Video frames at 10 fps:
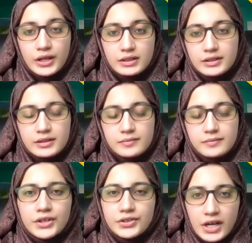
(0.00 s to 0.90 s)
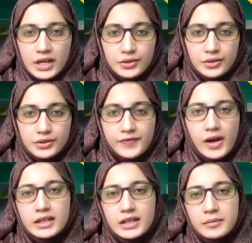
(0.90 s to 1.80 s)
For instructors, file
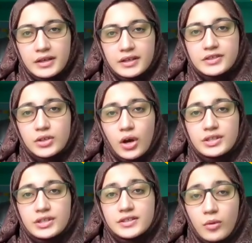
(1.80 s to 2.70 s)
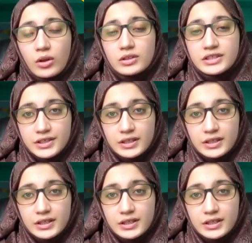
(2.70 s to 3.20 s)
naming is not a small detail.